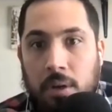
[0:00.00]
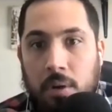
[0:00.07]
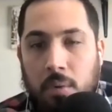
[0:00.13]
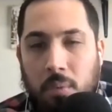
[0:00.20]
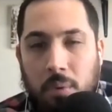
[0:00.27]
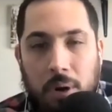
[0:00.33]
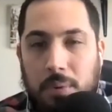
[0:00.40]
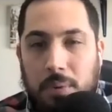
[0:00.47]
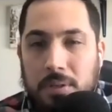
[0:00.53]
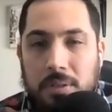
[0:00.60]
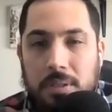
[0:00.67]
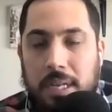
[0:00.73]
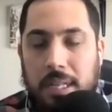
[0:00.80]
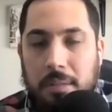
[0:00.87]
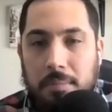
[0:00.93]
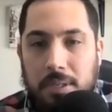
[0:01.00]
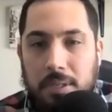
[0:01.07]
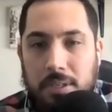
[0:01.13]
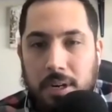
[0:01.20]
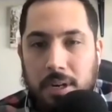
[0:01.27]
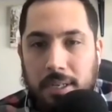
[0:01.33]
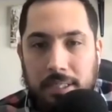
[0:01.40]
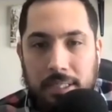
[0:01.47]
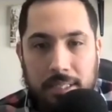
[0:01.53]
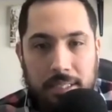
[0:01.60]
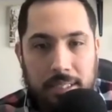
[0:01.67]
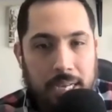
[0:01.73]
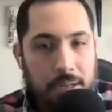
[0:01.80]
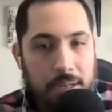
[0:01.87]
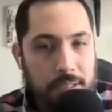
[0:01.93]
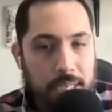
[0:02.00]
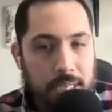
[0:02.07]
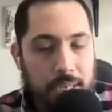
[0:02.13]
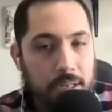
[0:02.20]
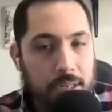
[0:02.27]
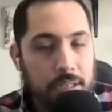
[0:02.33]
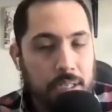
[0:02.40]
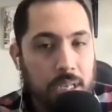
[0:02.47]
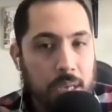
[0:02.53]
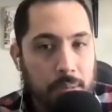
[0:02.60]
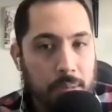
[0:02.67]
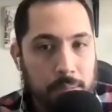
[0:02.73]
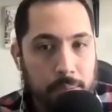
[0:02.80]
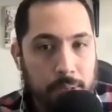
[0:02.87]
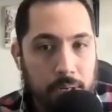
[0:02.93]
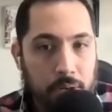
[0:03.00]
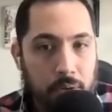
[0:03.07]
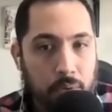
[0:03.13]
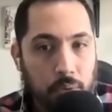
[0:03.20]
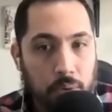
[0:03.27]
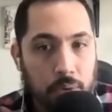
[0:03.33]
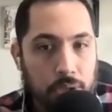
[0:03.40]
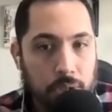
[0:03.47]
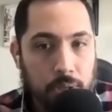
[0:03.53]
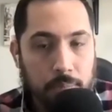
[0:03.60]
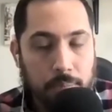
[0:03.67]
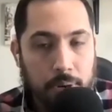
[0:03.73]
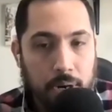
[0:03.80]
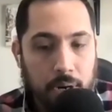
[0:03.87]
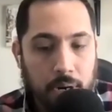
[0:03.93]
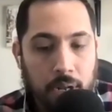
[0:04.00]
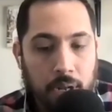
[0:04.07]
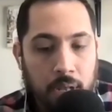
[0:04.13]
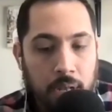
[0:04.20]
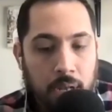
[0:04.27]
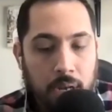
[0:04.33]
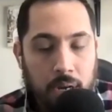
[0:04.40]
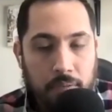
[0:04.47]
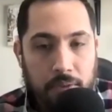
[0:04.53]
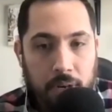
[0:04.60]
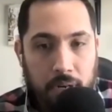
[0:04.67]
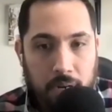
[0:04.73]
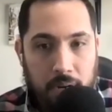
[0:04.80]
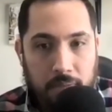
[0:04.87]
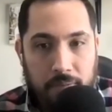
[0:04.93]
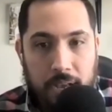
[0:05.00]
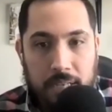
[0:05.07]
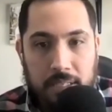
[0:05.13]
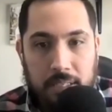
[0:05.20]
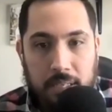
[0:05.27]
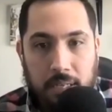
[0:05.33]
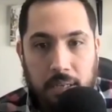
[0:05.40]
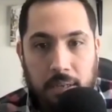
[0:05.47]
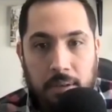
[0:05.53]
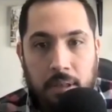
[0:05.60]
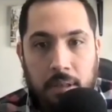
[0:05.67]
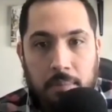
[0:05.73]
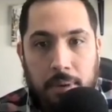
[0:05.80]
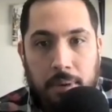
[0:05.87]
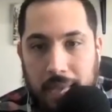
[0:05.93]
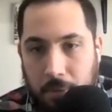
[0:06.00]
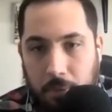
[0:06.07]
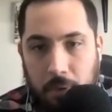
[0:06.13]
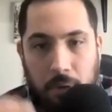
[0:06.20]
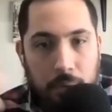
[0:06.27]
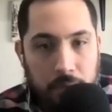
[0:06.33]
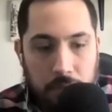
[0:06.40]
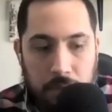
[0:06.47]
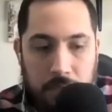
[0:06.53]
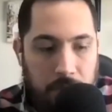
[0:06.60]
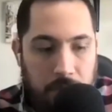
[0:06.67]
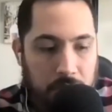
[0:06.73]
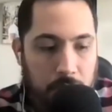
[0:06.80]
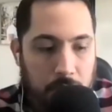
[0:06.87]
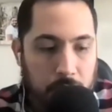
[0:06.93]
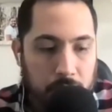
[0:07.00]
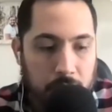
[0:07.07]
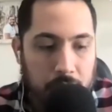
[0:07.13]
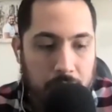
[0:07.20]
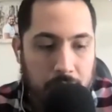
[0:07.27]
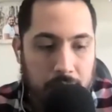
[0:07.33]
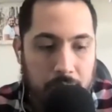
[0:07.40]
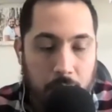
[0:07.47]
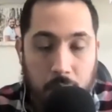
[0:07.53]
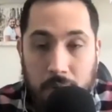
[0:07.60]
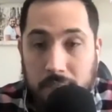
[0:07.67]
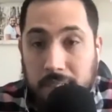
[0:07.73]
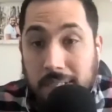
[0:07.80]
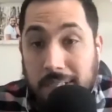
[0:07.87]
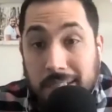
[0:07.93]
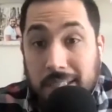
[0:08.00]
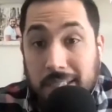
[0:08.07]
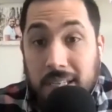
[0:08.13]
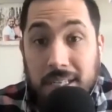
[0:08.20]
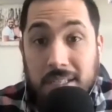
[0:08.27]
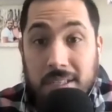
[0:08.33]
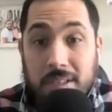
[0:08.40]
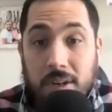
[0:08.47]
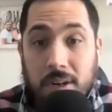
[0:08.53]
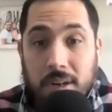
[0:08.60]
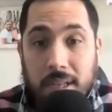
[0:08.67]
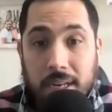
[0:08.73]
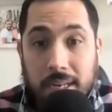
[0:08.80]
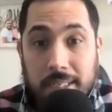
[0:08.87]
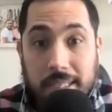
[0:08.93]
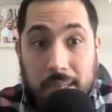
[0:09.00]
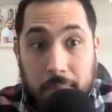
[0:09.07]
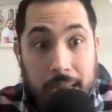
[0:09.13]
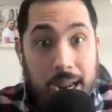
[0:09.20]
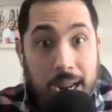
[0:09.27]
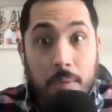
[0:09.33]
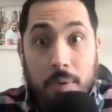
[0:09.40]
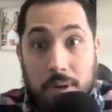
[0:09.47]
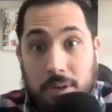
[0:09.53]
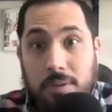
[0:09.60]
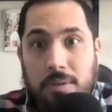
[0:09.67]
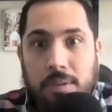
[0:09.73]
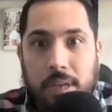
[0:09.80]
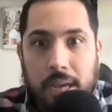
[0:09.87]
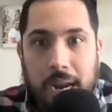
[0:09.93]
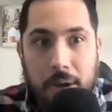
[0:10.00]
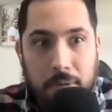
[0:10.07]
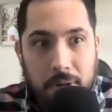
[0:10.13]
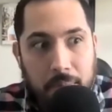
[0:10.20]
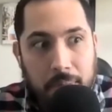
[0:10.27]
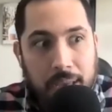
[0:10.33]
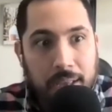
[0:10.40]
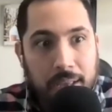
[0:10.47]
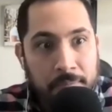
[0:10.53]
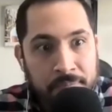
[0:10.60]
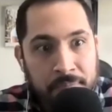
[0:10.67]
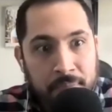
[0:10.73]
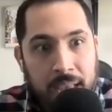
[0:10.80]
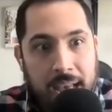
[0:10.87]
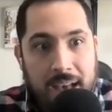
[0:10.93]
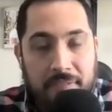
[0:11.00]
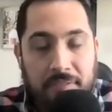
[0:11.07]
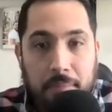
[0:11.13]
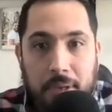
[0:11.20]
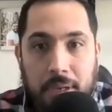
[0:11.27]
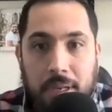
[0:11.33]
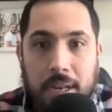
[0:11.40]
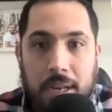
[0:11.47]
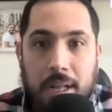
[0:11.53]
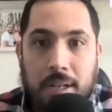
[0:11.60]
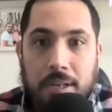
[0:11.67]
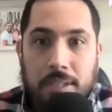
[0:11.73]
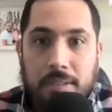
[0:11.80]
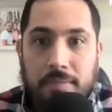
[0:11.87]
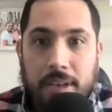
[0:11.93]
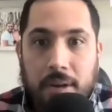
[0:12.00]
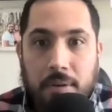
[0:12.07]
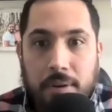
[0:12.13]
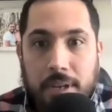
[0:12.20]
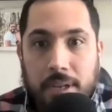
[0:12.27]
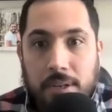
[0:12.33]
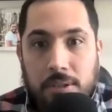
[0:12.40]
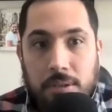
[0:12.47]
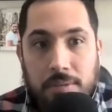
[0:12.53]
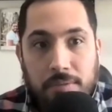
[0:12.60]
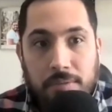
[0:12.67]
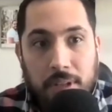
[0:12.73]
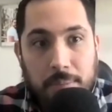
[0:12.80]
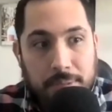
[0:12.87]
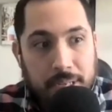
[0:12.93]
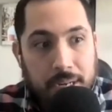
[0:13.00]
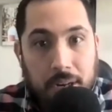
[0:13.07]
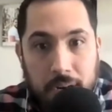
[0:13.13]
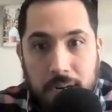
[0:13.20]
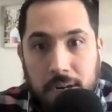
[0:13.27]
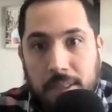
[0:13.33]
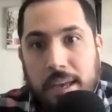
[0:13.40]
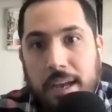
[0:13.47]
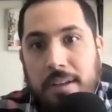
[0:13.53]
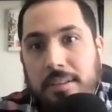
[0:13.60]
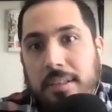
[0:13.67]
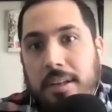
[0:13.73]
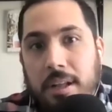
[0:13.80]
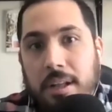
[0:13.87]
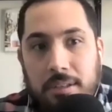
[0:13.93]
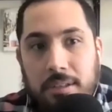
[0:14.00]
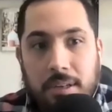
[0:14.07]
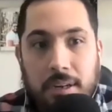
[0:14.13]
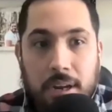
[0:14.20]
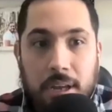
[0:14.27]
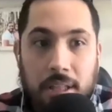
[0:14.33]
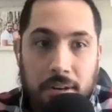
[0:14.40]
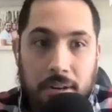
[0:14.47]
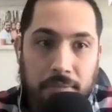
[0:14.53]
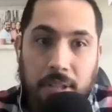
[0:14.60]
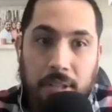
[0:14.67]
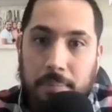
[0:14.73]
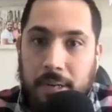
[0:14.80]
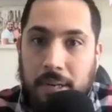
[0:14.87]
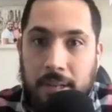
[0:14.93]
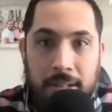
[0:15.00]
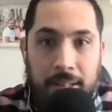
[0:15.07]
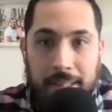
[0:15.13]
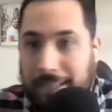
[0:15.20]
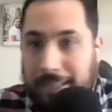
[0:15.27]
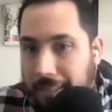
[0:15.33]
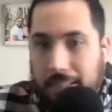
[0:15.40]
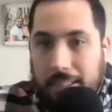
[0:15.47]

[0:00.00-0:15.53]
Where would you tell them to start? Because it sounds like your team has been a crucial part of your investing. But yeah, where would you tell someone that that wants to just get started and is like, man, I want to do that. I want to make half a million dollars of equity in two flips and a hundred thousand dollars on another flip. And like,